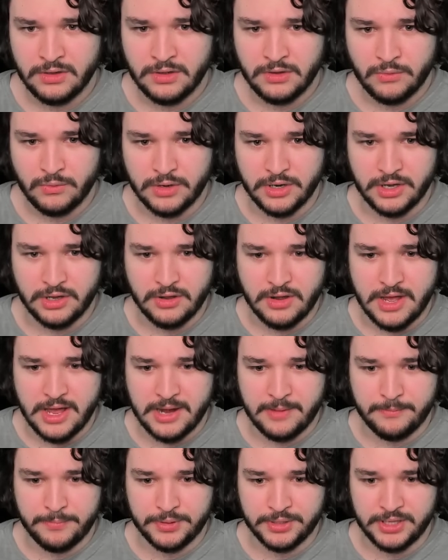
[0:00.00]
We're going to go ahead
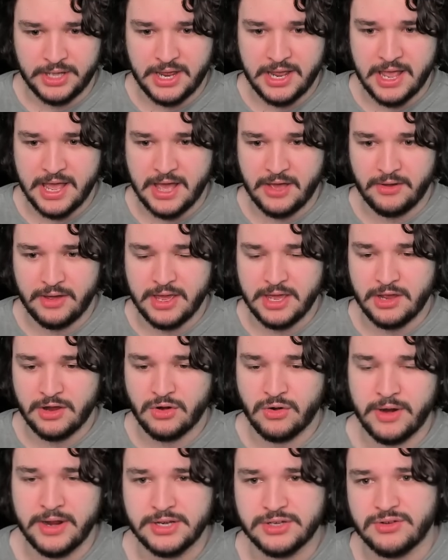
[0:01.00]
and play out a
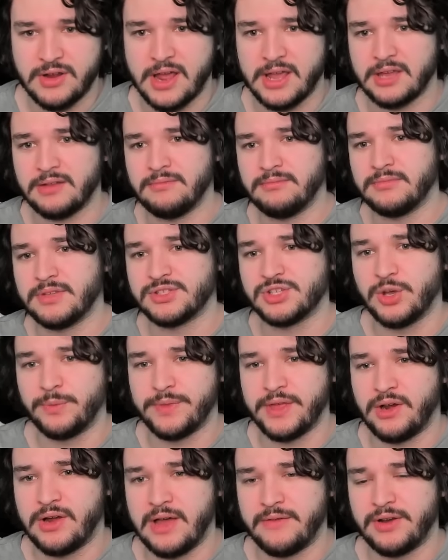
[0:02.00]
Krayt Dragon. Let's hope
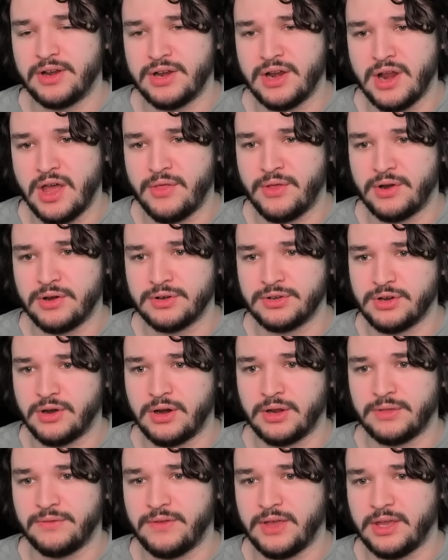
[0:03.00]
they don't have another
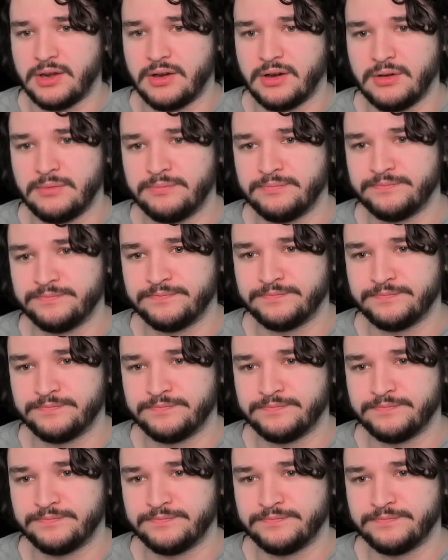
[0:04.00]
Darth Vader.